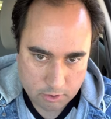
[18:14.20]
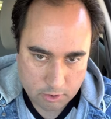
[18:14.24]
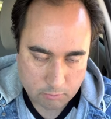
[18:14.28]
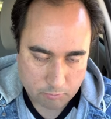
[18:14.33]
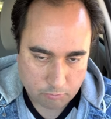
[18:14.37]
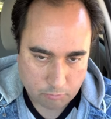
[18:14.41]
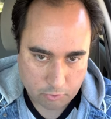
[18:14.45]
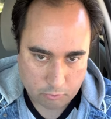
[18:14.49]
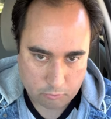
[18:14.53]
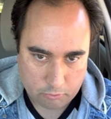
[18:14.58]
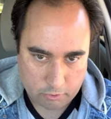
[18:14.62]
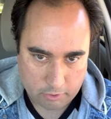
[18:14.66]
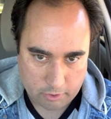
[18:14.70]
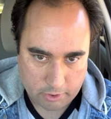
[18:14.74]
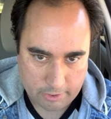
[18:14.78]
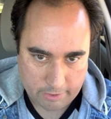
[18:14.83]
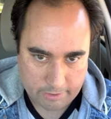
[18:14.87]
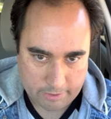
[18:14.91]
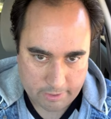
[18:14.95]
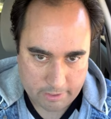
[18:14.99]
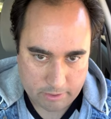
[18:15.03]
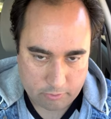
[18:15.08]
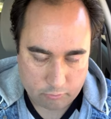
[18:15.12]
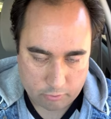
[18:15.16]
But what did I
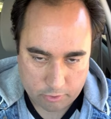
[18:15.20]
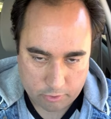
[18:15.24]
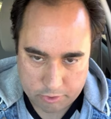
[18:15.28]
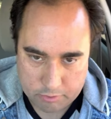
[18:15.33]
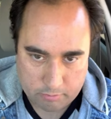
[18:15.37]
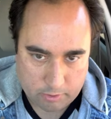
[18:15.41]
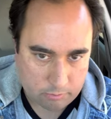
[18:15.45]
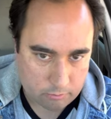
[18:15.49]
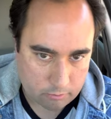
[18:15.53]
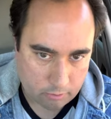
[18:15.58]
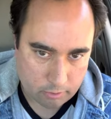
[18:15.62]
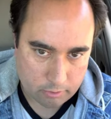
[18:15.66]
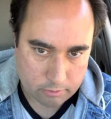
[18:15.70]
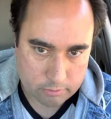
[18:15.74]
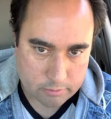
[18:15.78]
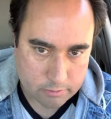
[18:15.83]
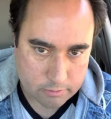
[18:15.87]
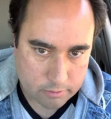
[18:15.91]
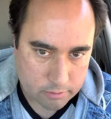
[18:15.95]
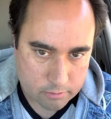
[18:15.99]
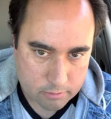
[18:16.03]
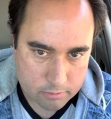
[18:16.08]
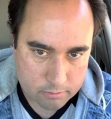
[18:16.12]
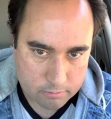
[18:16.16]
get? Where's my
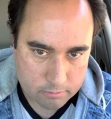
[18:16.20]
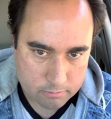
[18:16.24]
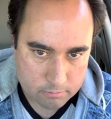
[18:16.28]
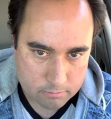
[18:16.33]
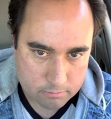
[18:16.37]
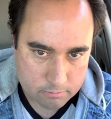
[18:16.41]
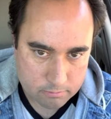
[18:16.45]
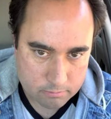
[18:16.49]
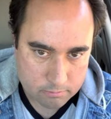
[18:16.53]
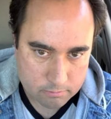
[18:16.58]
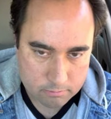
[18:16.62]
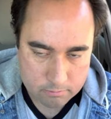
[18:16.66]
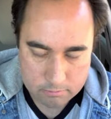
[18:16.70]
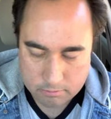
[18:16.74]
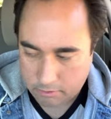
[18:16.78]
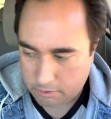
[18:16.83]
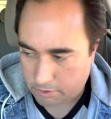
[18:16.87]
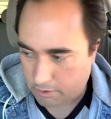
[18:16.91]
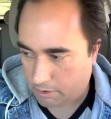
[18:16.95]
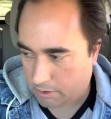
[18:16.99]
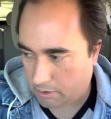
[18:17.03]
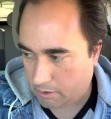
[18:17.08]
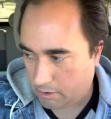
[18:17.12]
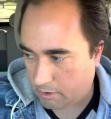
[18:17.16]
royalties?
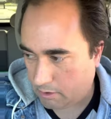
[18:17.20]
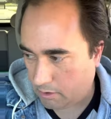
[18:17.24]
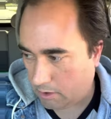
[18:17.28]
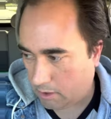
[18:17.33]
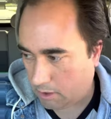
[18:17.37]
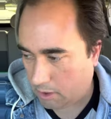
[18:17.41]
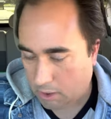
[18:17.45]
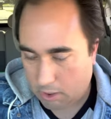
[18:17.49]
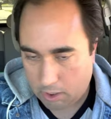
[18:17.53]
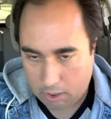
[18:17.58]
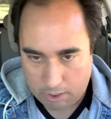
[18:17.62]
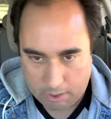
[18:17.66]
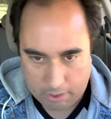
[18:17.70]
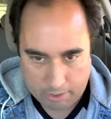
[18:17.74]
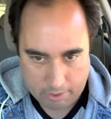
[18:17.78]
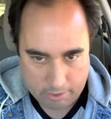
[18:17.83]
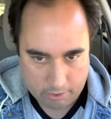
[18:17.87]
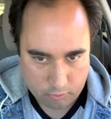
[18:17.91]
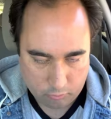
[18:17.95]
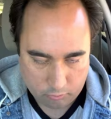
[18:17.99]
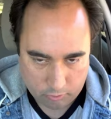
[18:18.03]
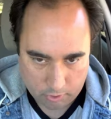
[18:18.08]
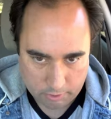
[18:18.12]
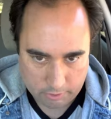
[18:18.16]
Okay. I
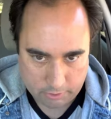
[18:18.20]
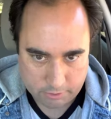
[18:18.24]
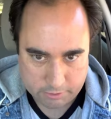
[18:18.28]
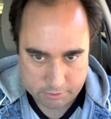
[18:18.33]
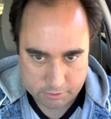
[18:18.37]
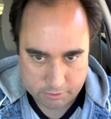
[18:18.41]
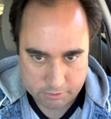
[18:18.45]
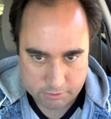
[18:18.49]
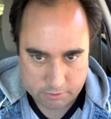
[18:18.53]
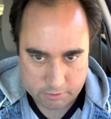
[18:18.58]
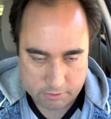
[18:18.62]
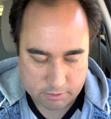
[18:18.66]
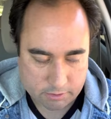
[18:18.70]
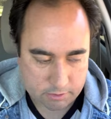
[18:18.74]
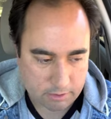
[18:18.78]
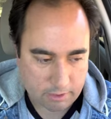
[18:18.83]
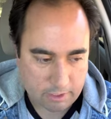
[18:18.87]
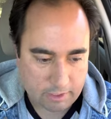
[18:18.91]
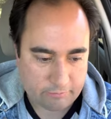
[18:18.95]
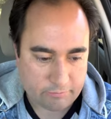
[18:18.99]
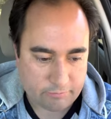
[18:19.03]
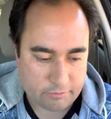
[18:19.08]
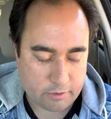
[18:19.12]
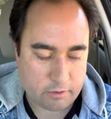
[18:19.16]
don't want to just
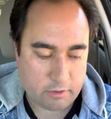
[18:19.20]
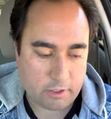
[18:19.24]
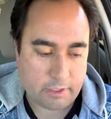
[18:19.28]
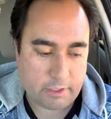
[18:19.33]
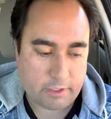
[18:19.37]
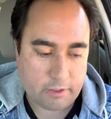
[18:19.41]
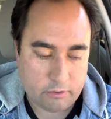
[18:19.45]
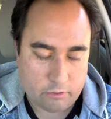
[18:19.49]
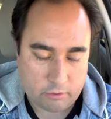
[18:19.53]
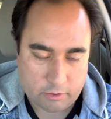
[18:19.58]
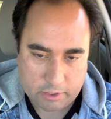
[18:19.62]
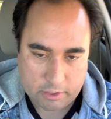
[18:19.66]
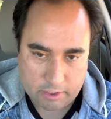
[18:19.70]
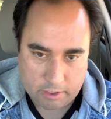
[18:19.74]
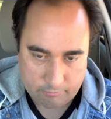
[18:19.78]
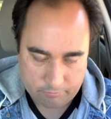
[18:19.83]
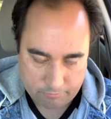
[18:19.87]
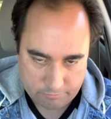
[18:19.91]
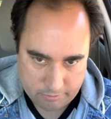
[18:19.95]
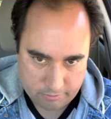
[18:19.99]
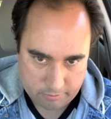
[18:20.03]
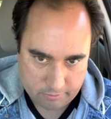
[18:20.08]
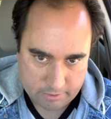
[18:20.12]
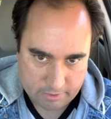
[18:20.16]
have to, like, you know, come
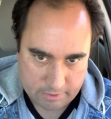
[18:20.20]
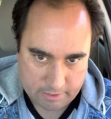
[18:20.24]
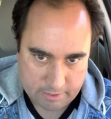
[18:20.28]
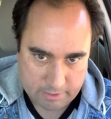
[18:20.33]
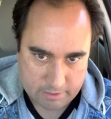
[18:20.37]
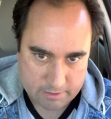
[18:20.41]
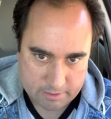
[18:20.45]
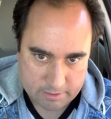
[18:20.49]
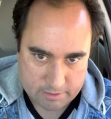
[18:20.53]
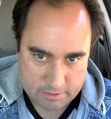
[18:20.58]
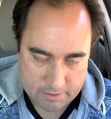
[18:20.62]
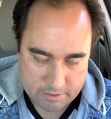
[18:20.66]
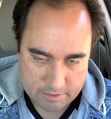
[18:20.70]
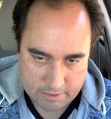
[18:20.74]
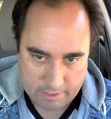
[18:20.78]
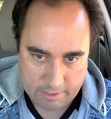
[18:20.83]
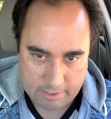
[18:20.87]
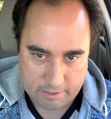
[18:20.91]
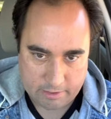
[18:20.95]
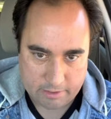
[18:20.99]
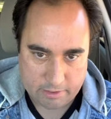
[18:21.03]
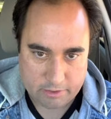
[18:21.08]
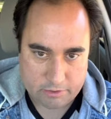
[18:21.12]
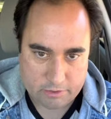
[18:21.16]
to you guys and
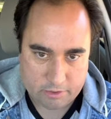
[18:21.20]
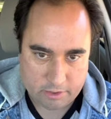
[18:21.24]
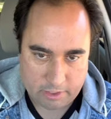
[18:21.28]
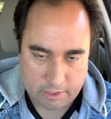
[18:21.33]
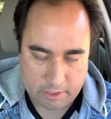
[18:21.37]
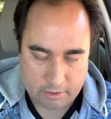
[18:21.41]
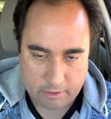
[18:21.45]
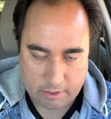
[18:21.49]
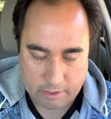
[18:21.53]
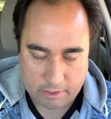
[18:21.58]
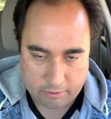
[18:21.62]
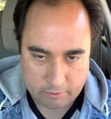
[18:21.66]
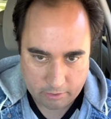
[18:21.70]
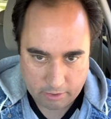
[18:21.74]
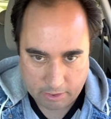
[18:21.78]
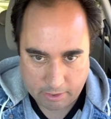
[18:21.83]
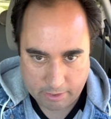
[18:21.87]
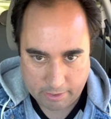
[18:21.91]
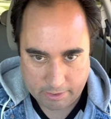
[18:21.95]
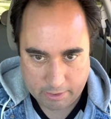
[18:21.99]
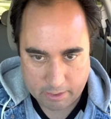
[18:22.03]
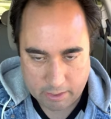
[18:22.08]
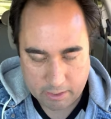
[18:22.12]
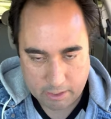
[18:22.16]
say this
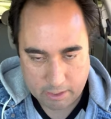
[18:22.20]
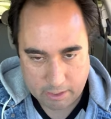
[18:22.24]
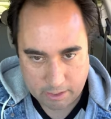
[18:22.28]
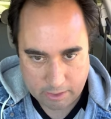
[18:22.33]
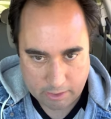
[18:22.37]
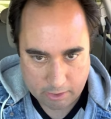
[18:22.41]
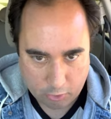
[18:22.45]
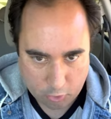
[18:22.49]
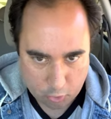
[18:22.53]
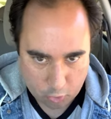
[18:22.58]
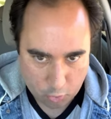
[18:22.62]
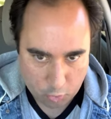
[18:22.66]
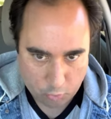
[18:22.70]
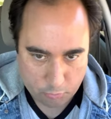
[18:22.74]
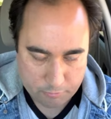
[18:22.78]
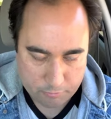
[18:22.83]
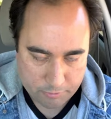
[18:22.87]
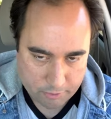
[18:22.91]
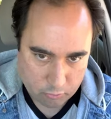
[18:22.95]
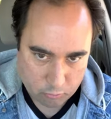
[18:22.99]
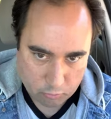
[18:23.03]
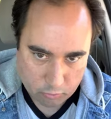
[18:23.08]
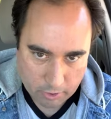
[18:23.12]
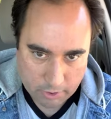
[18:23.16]
online. And I hope
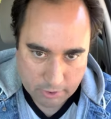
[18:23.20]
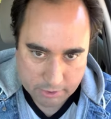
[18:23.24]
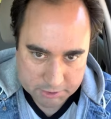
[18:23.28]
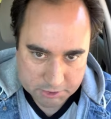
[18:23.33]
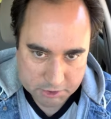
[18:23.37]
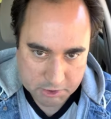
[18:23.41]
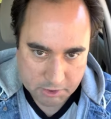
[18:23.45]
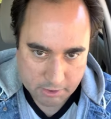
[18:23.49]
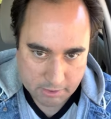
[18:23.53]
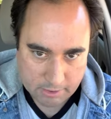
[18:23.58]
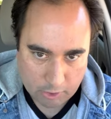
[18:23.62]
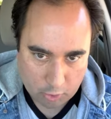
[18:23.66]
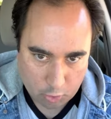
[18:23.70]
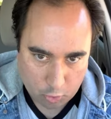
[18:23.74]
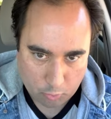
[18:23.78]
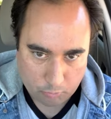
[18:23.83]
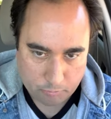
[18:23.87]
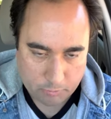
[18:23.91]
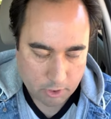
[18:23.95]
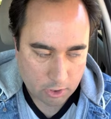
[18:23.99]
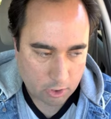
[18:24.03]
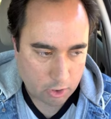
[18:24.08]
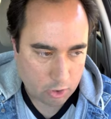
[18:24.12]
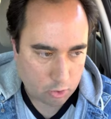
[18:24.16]
you're watching. I hope
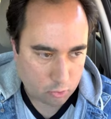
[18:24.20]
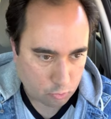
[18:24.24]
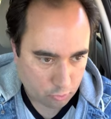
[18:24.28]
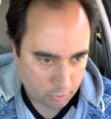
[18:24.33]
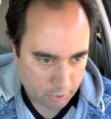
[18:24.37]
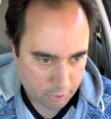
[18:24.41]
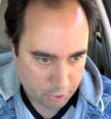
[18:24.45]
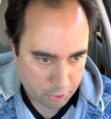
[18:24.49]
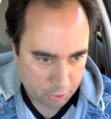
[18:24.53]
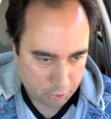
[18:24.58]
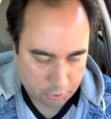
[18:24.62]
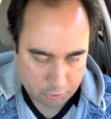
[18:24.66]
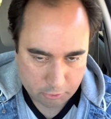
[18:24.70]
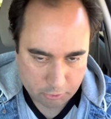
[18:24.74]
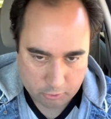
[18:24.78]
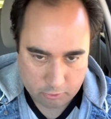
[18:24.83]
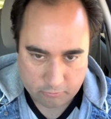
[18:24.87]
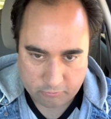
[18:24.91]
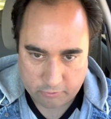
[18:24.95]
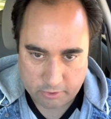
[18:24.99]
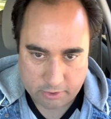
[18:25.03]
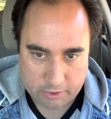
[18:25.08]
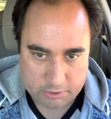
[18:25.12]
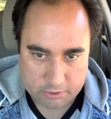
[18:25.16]
one of your
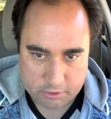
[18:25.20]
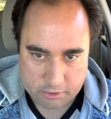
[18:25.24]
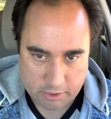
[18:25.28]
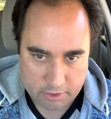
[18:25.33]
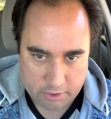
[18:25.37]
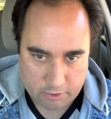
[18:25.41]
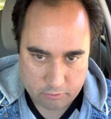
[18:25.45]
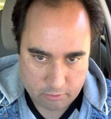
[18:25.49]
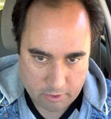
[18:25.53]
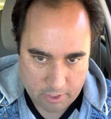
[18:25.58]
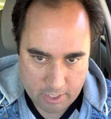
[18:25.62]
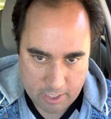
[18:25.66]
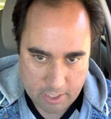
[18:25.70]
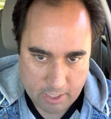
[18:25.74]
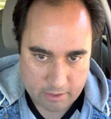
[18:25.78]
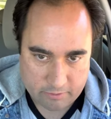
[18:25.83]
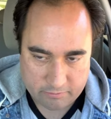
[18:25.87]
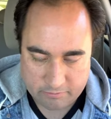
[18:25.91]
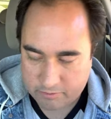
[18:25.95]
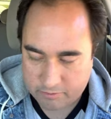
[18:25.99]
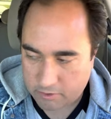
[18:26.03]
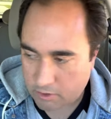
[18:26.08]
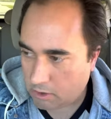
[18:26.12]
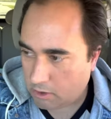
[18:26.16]
girlfriends that you
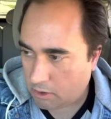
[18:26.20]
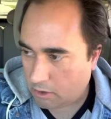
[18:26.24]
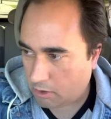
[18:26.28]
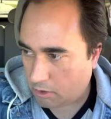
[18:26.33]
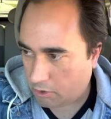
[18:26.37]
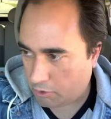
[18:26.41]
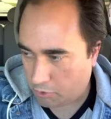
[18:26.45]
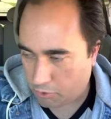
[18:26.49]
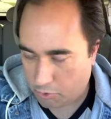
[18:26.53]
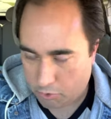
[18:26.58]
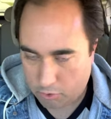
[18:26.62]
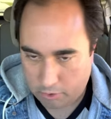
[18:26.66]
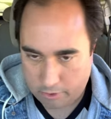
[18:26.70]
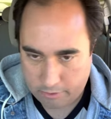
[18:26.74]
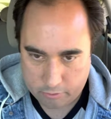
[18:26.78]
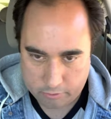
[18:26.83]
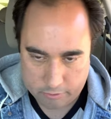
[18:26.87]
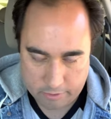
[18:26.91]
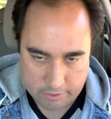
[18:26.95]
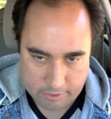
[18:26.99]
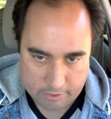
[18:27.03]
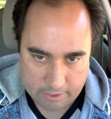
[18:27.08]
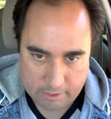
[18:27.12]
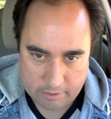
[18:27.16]
have, you know, I know
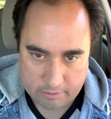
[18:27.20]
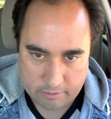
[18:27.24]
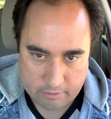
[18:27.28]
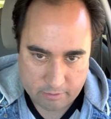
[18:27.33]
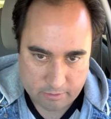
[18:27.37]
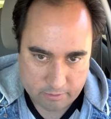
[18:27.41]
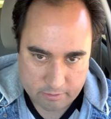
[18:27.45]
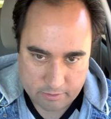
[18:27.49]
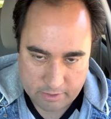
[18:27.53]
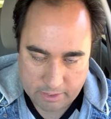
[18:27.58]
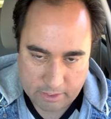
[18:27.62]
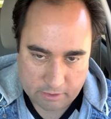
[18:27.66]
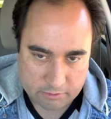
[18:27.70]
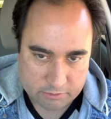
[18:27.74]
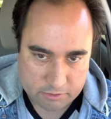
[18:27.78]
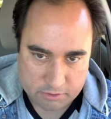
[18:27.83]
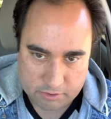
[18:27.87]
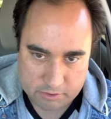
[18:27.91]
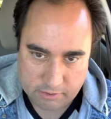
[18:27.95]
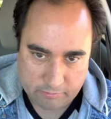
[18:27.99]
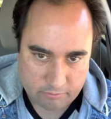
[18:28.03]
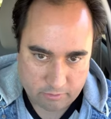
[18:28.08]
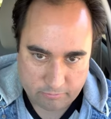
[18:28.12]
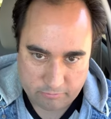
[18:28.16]
you got thousands
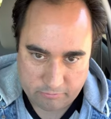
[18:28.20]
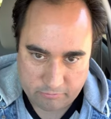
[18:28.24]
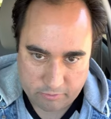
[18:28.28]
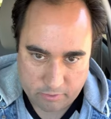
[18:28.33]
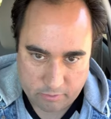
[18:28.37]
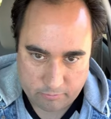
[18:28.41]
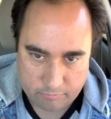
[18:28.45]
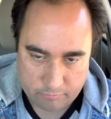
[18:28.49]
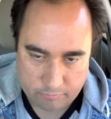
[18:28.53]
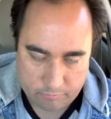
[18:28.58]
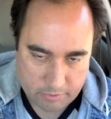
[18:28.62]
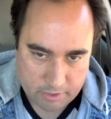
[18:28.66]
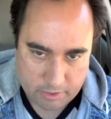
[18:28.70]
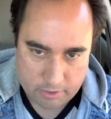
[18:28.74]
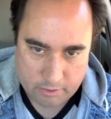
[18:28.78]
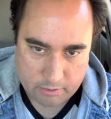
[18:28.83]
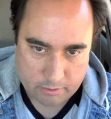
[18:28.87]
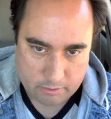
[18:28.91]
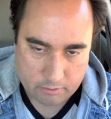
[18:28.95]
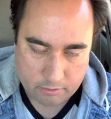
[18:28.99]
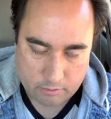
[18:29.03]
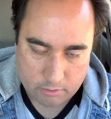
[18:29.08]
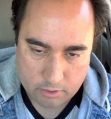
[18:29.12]
of them from being,